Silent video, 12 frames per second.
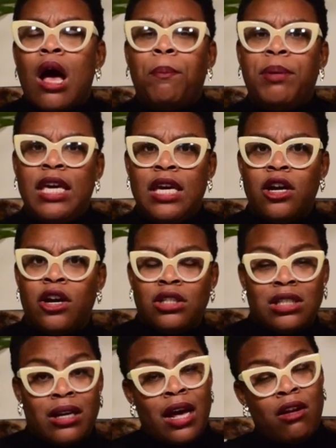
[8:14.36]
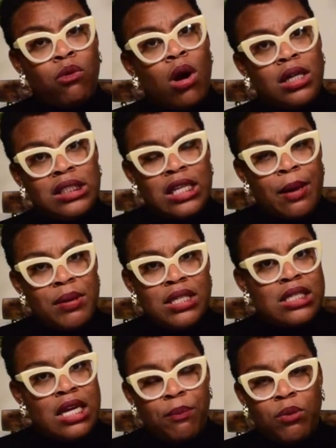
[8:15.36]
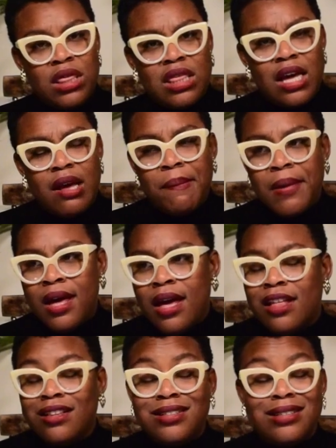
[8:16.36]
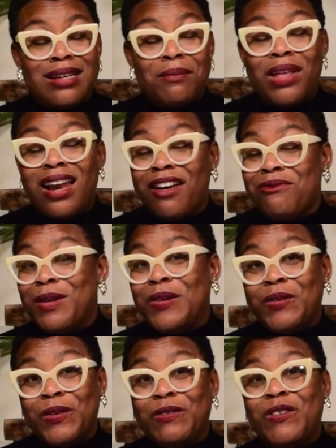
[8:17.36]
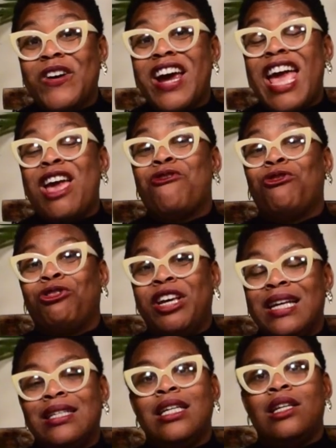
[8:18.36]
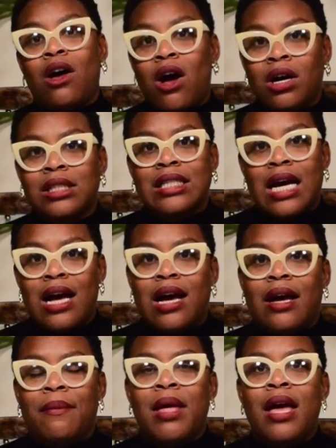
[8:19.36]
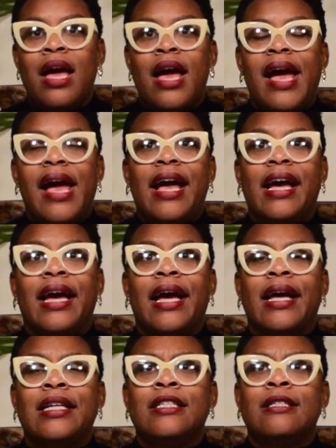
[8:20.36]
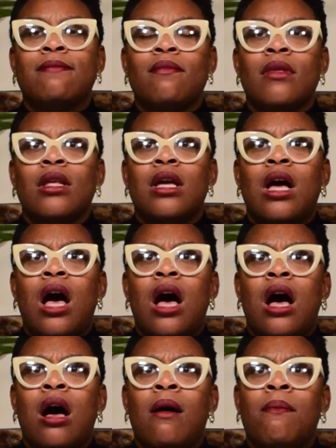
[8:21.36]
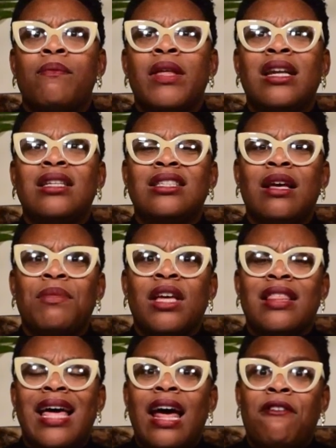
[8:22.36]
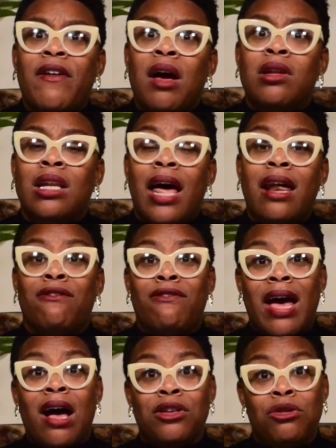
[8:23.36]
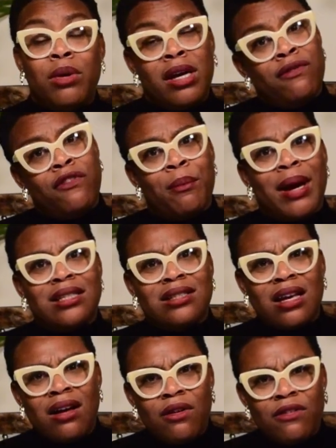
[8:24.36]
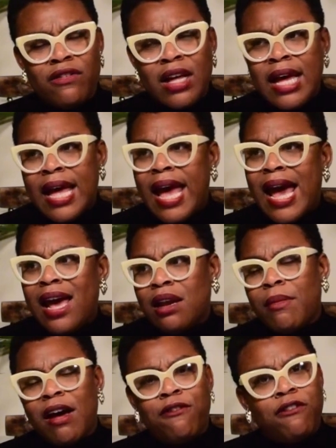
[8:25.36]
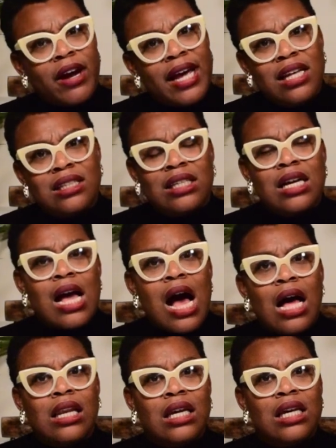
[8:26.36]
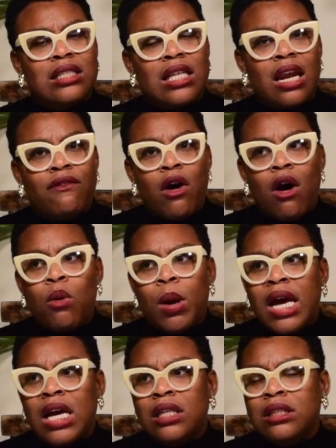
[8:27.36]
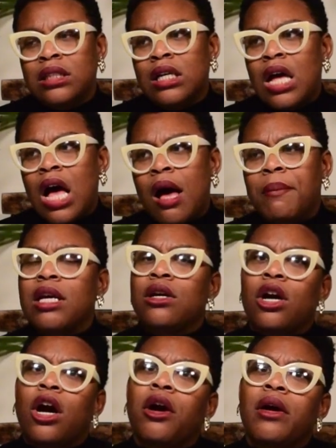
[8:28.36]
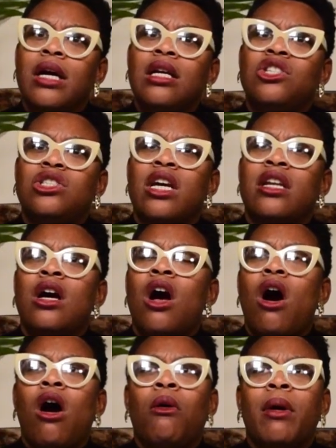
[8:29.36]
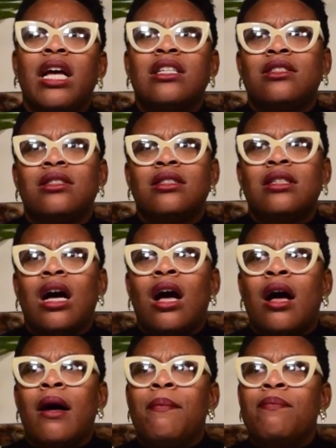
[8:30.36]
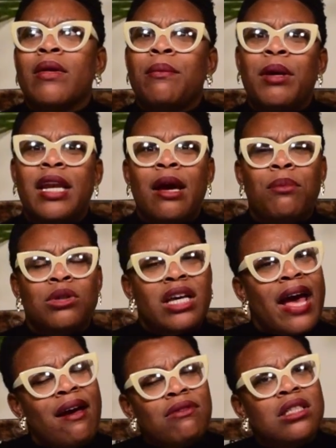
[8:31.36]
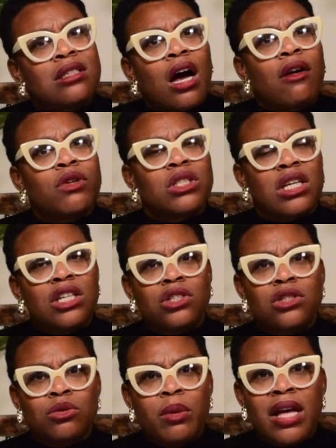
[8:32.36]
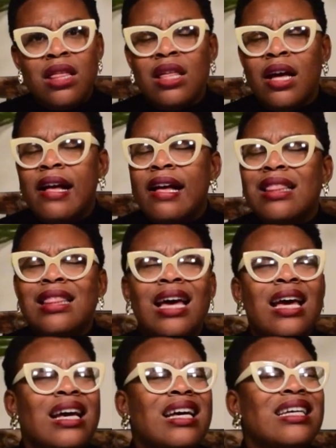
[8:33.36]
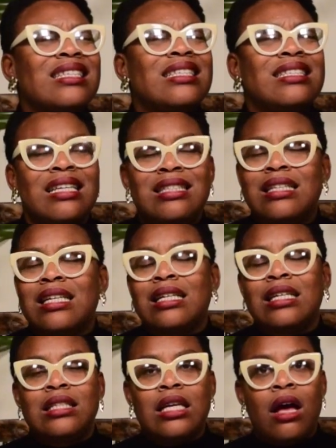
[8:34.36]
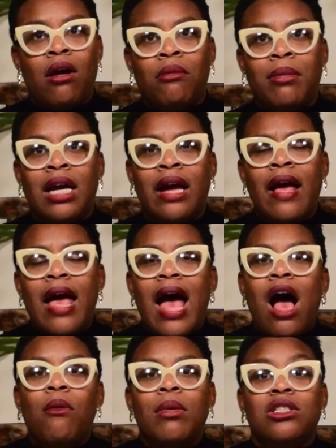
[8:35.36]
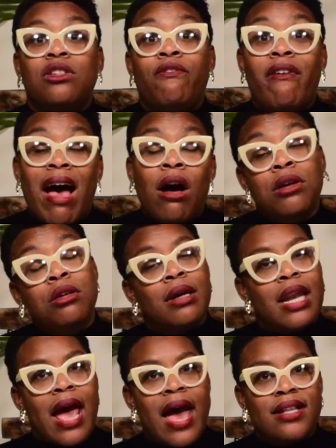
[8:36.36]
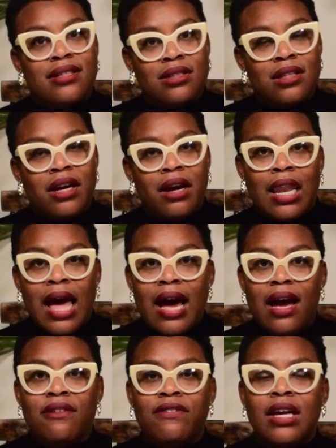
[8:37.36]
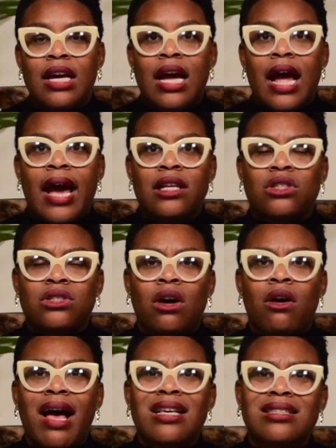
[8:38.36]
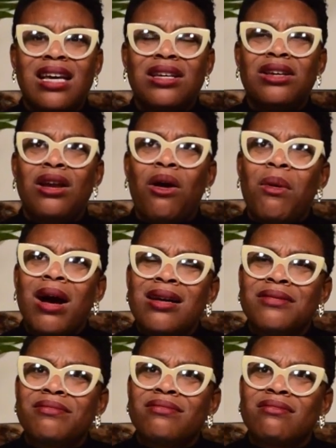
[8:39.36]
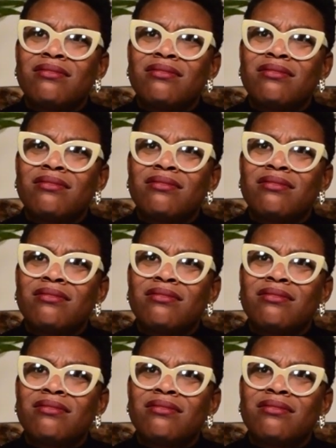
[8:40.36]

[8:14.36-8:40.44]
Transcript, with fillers: a peer to kind of walk step in step with them. This is something I've been doing for a really long time. And it is something that I found a lot of value in for myself and my friends and colleagues that I've always encouraged and always been able to have these conversations with. They consistently tell me how much value it adds to their life. And so I say, you know what?